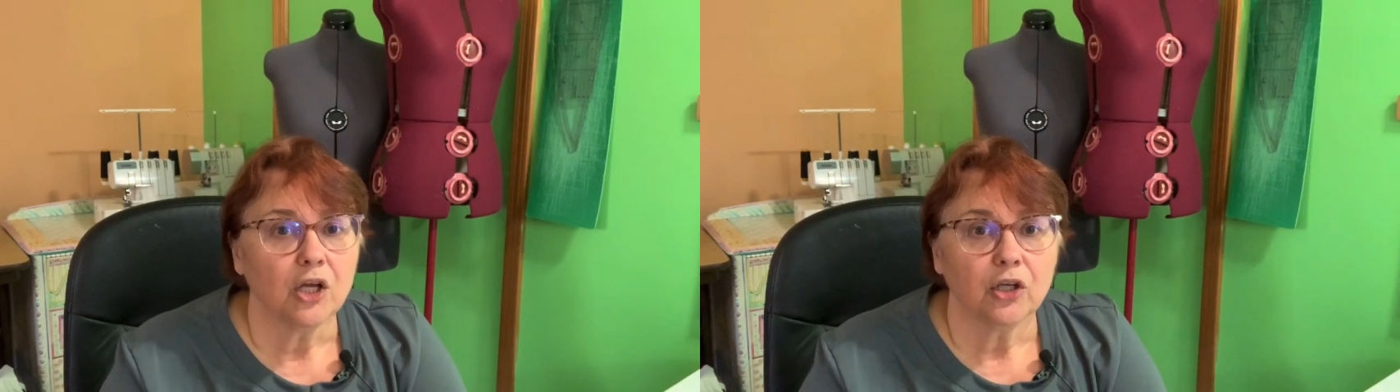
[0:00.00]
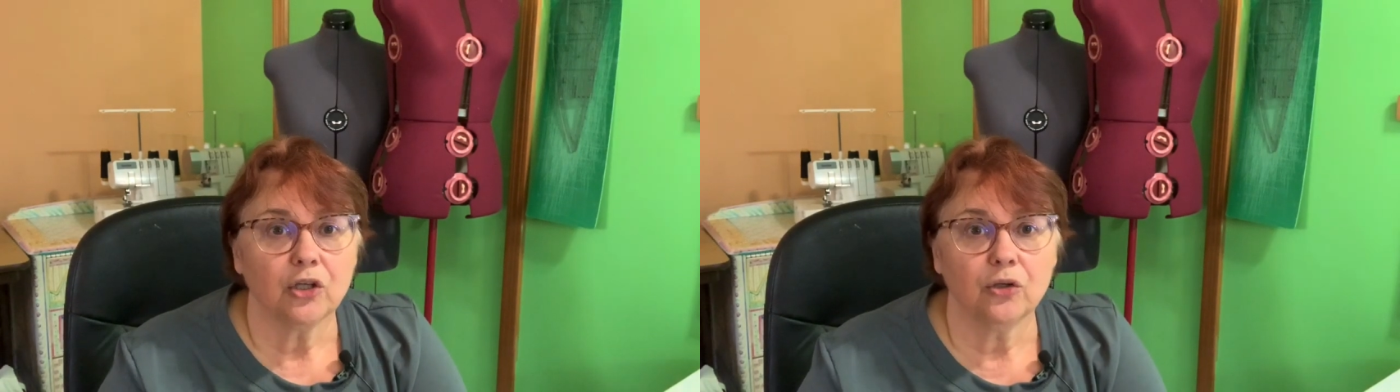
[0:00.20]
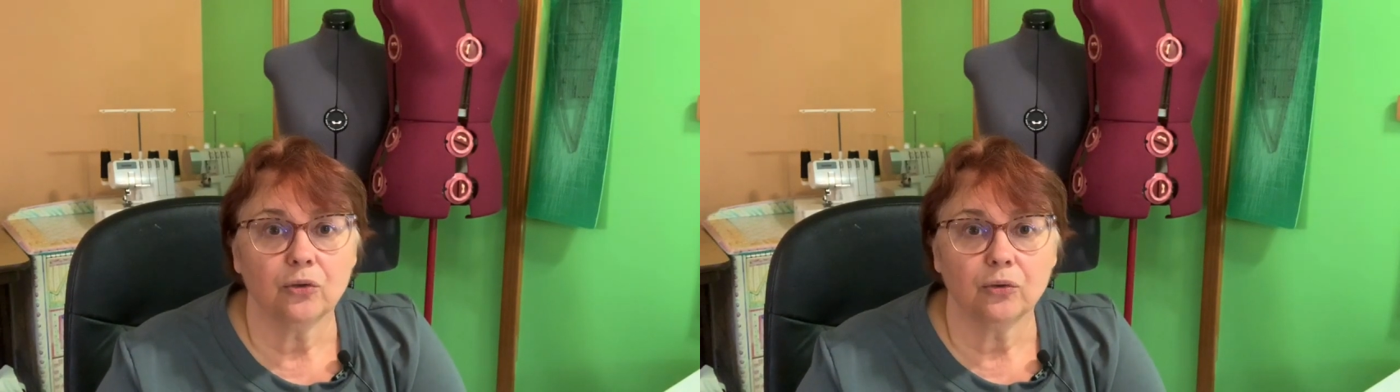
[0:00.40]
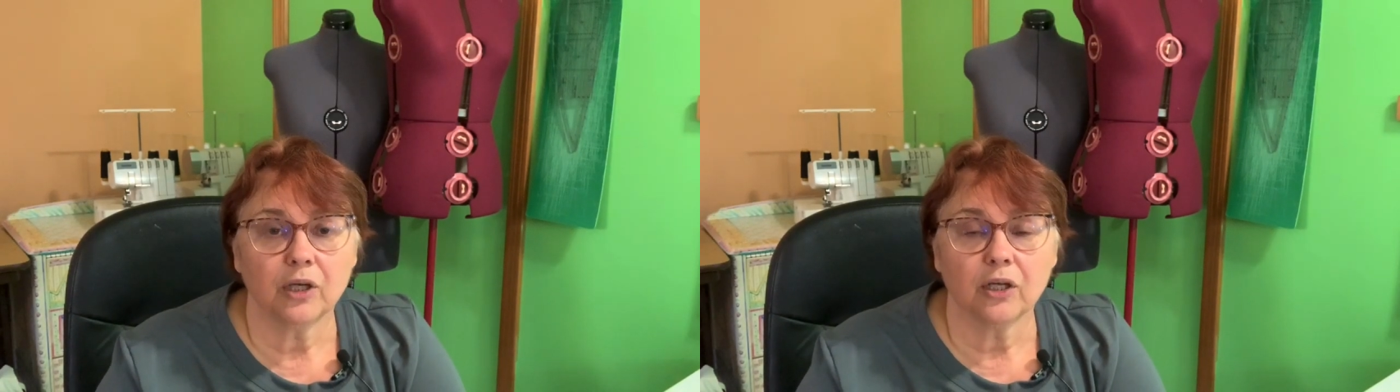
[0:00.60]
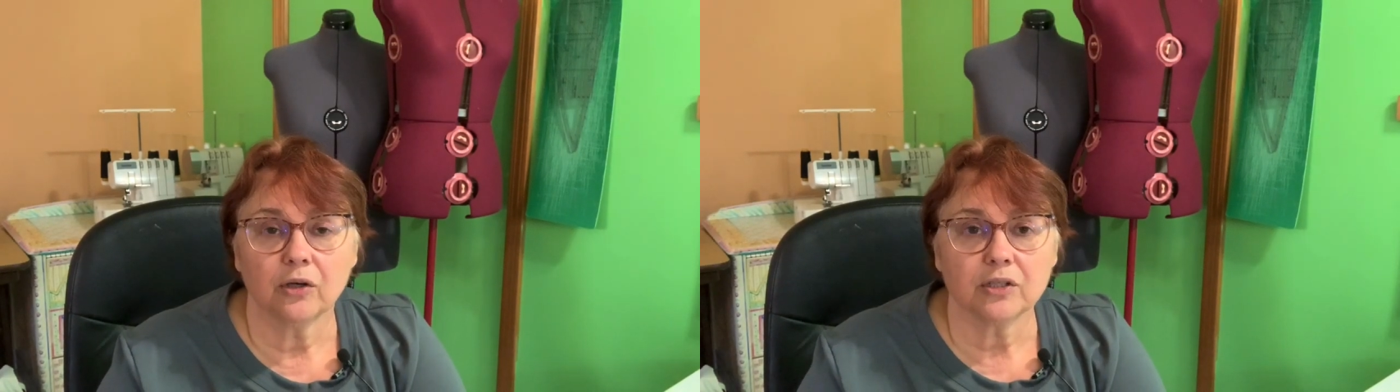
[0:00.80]
You
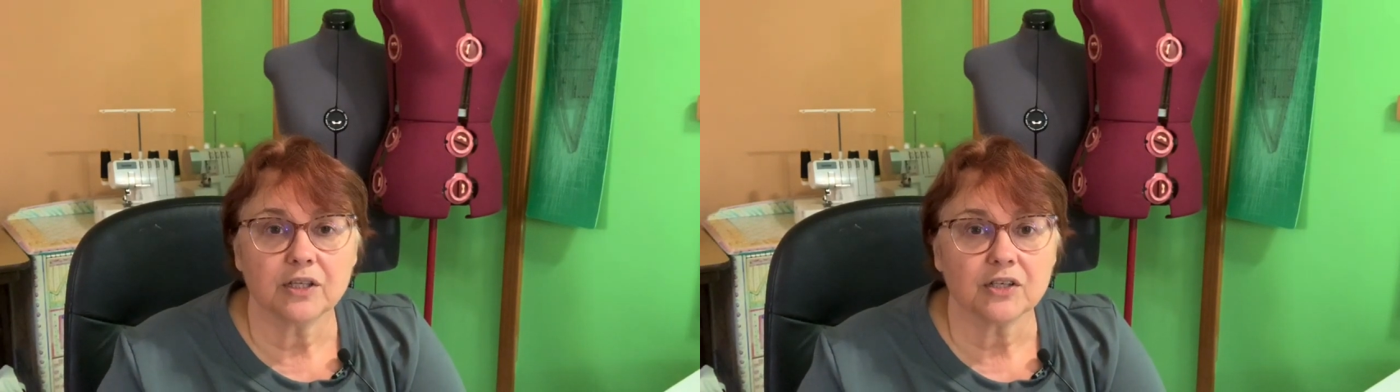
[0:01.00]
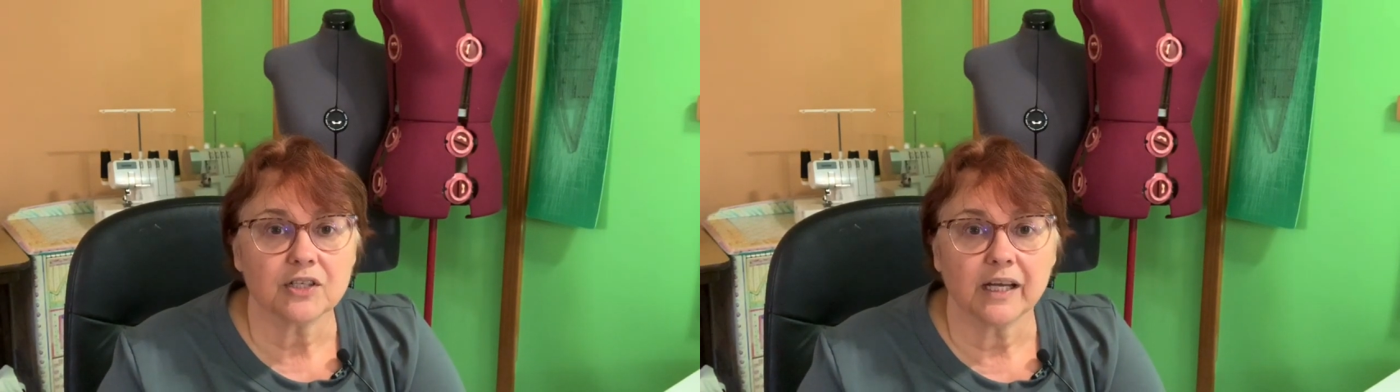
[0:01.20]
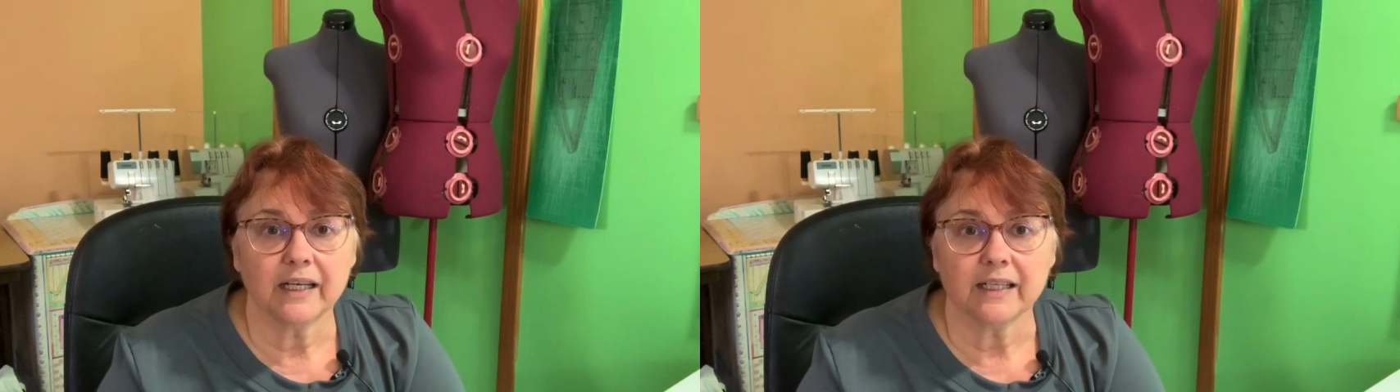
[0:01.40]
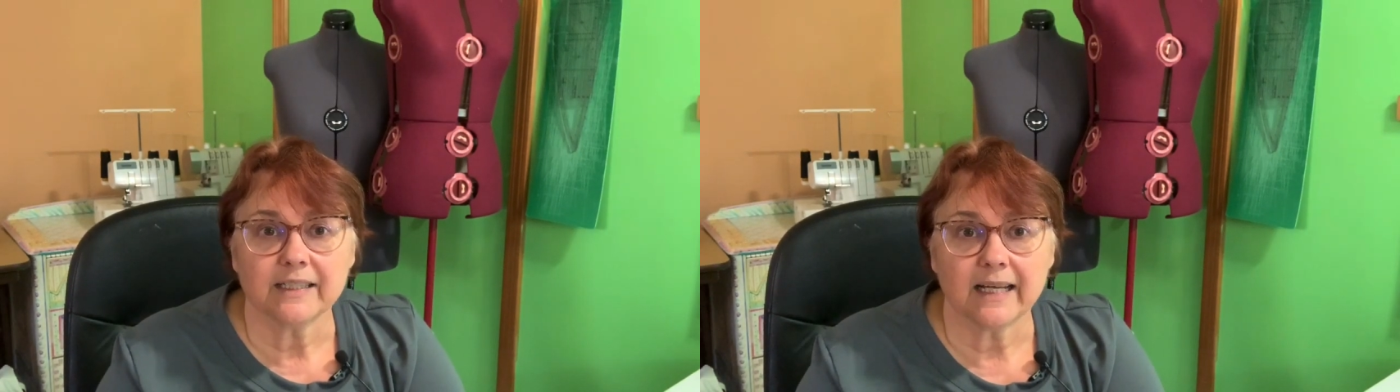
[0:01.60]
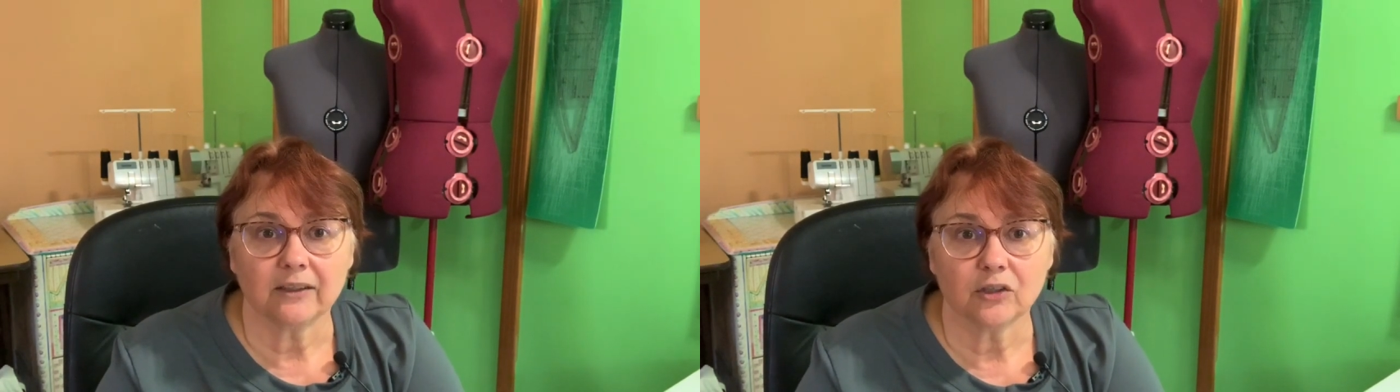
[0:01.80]
can go to their site and
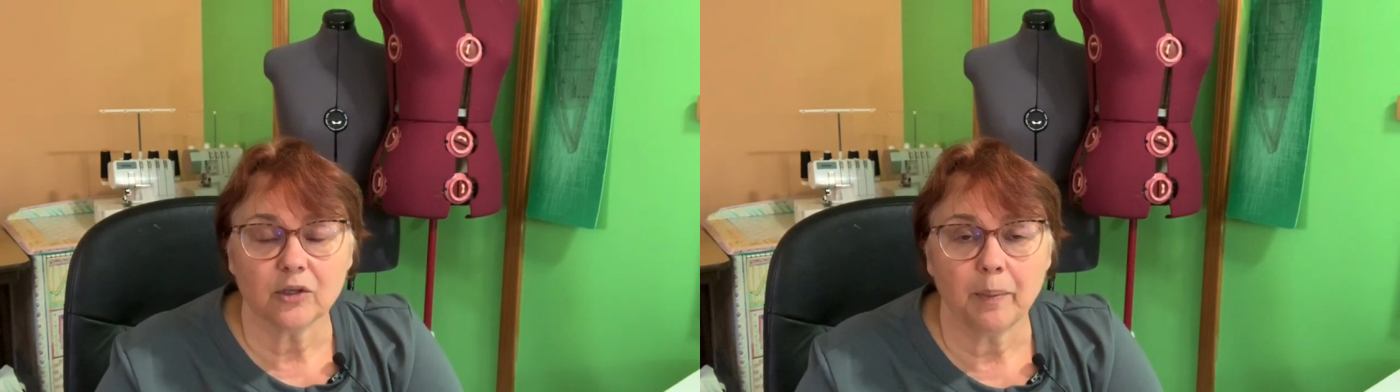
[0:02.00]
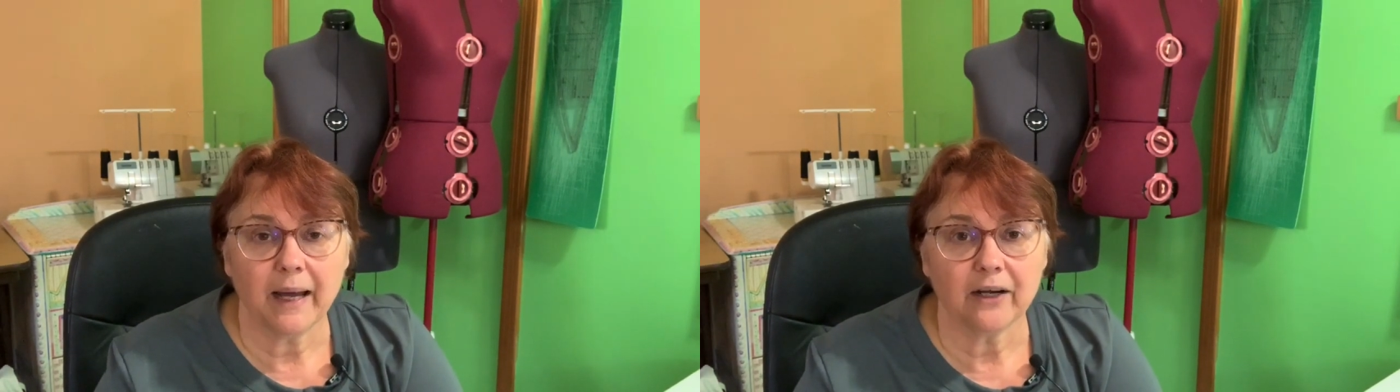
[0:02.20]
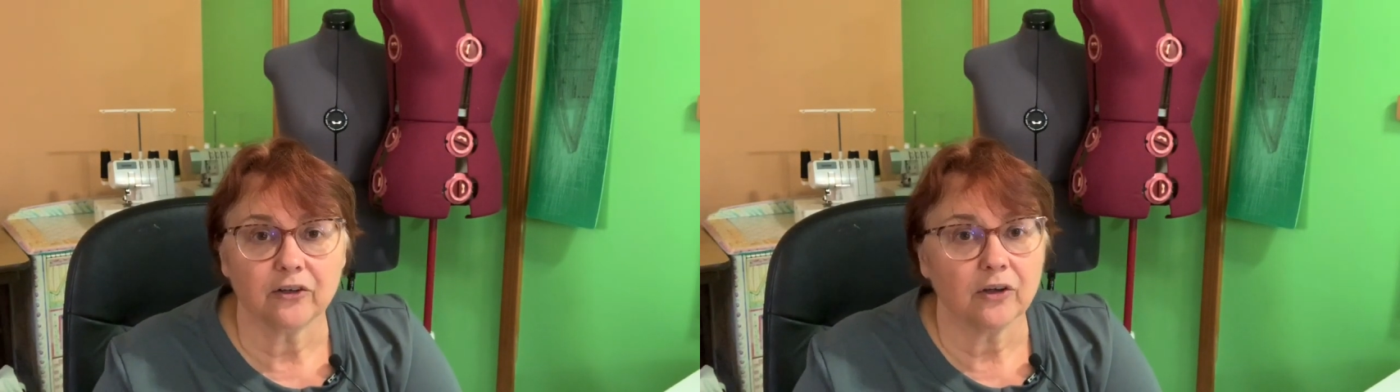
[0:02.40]
download the pattern.